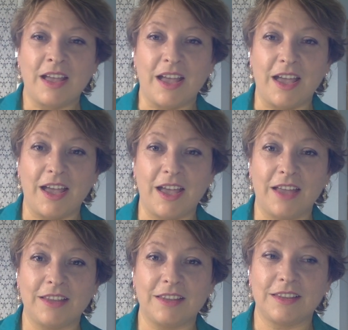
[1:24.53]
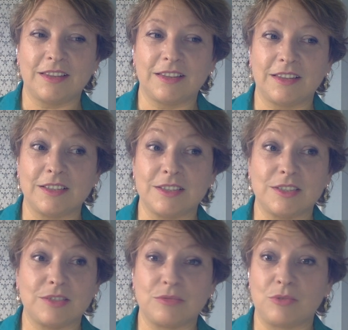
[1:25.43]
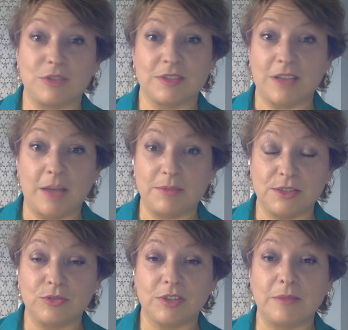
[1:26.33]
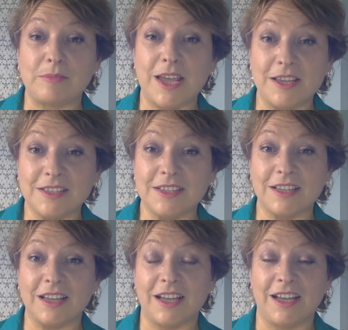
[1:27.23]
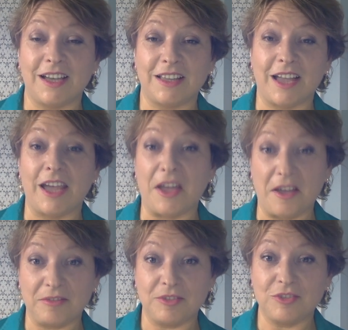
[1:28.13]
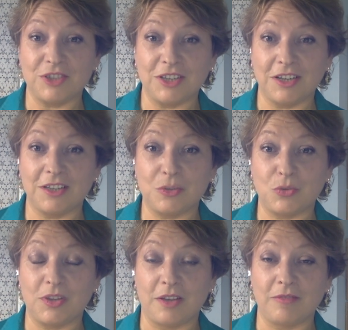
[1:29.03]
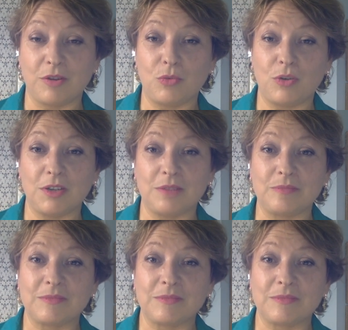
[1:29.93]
and this was absolutely amazing, and I have to share it with everyone